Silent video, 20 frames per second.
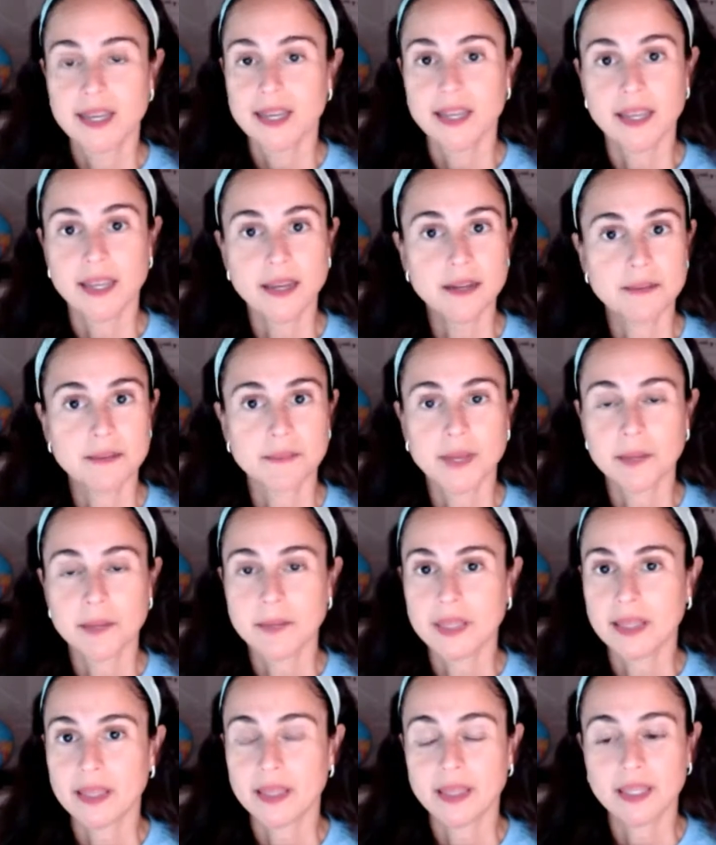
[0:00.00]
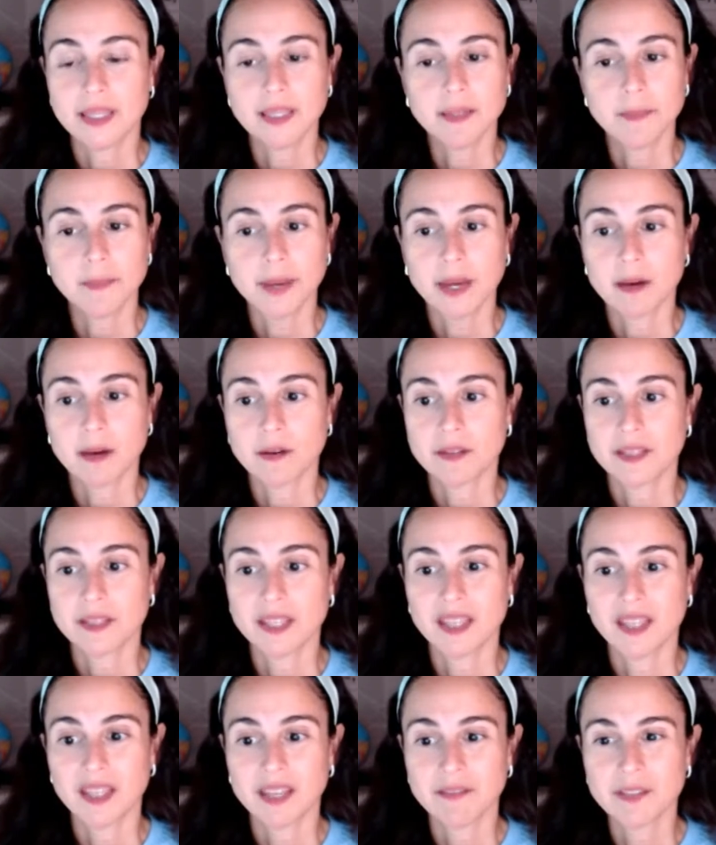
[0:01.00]
Yeah, I mean, think about the
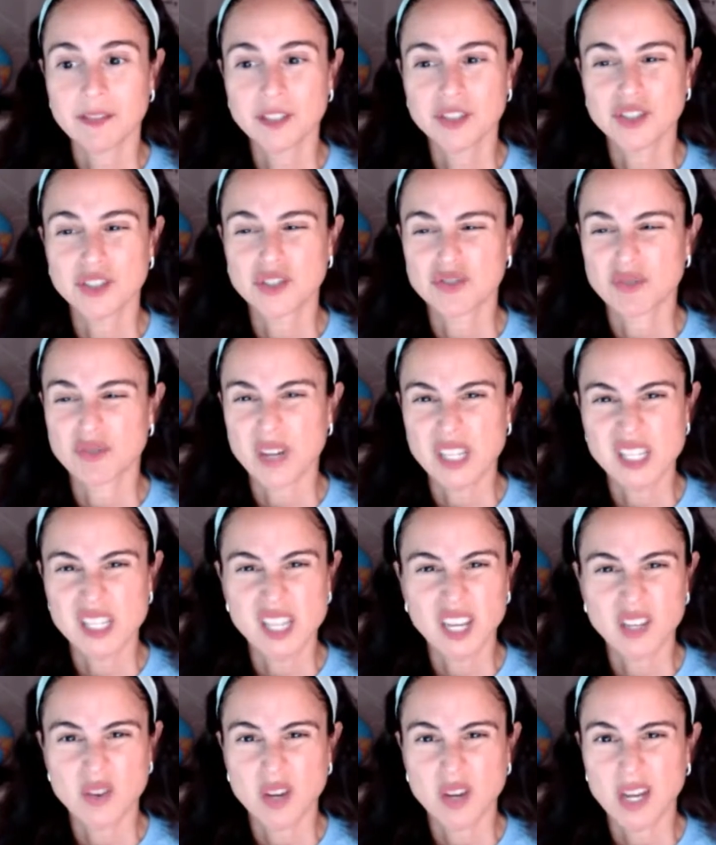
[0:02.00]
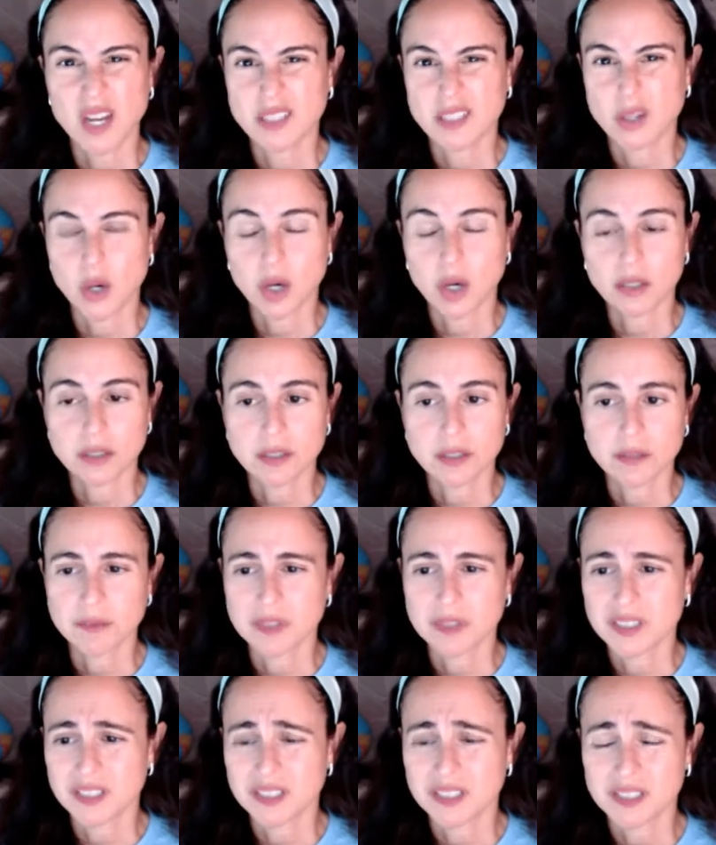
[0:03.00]
level of stress that you guys are under
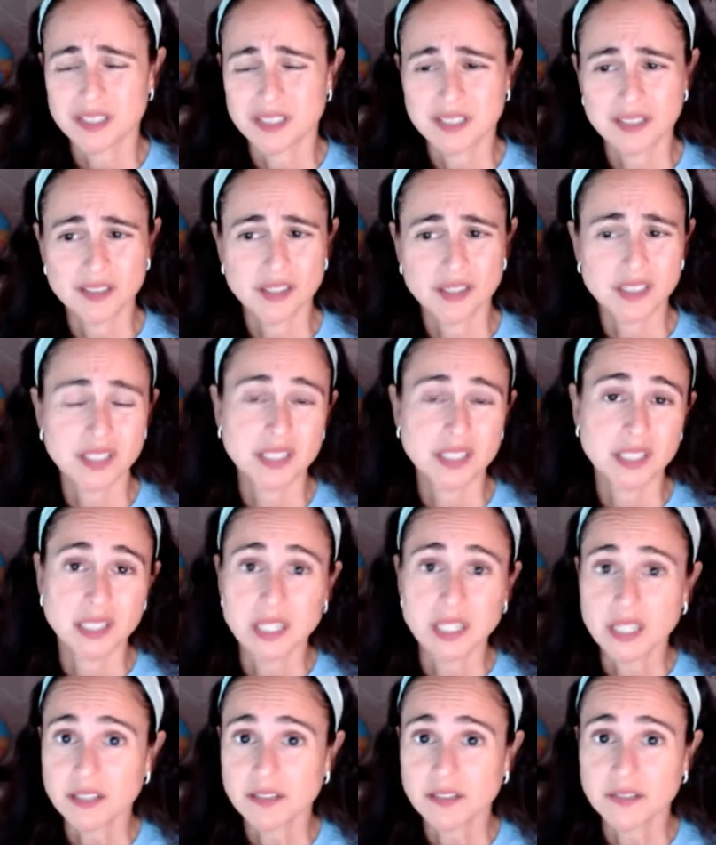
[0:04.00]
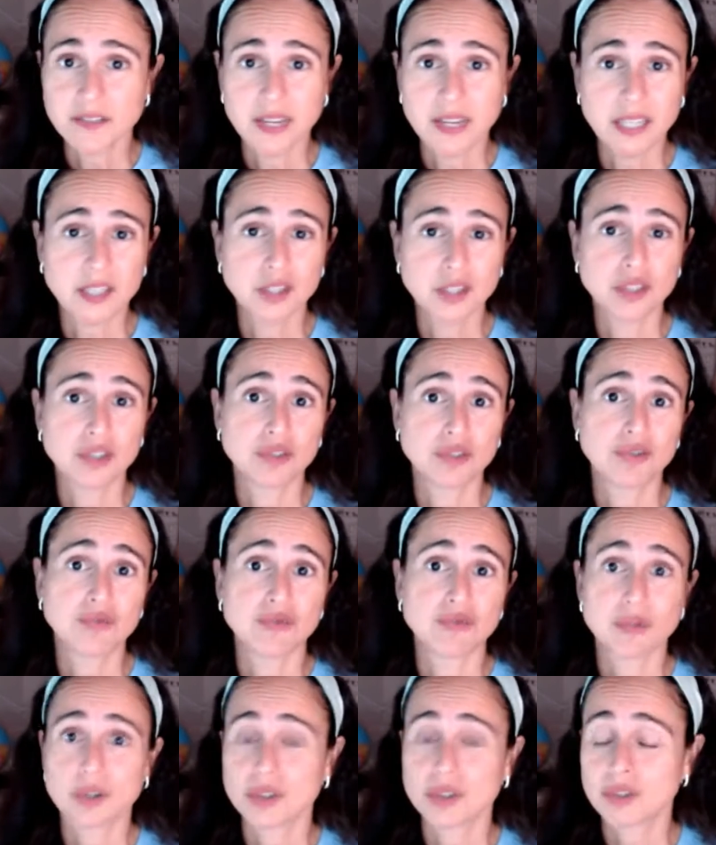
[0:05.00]
with this stuff and the
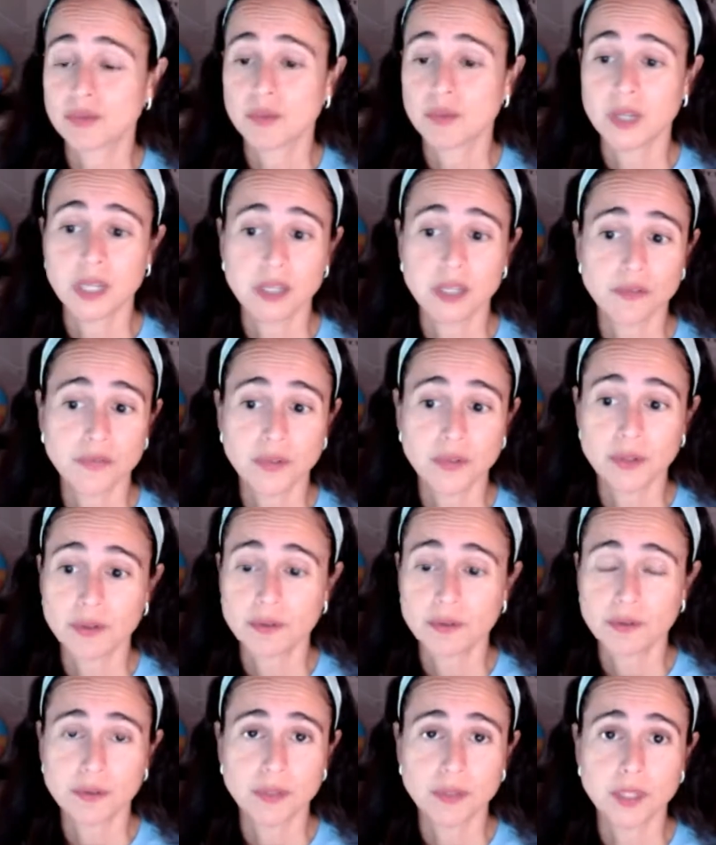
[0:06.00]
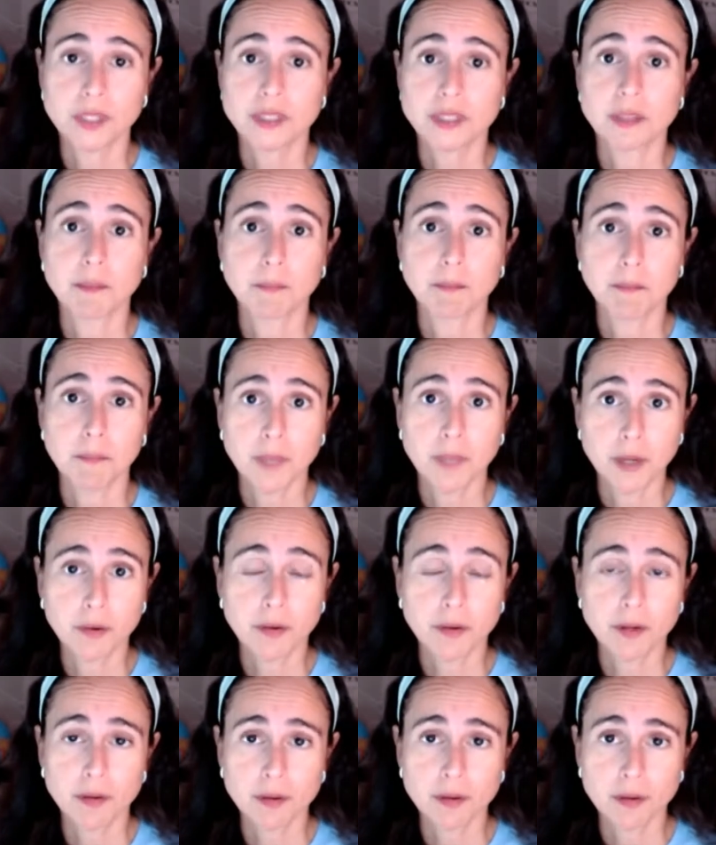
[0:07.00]
drugs we give you. It's a
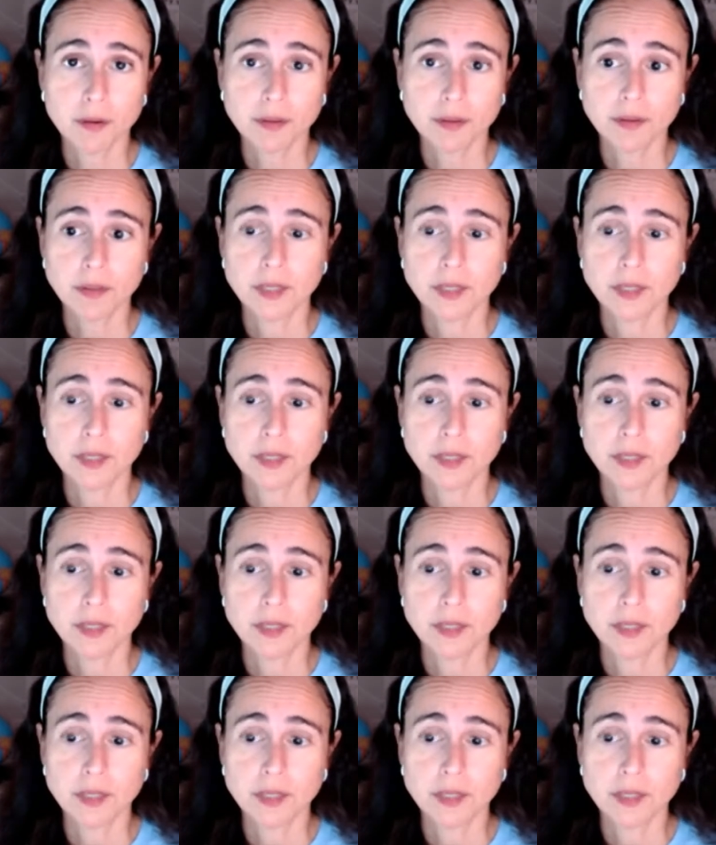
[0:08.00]
miracle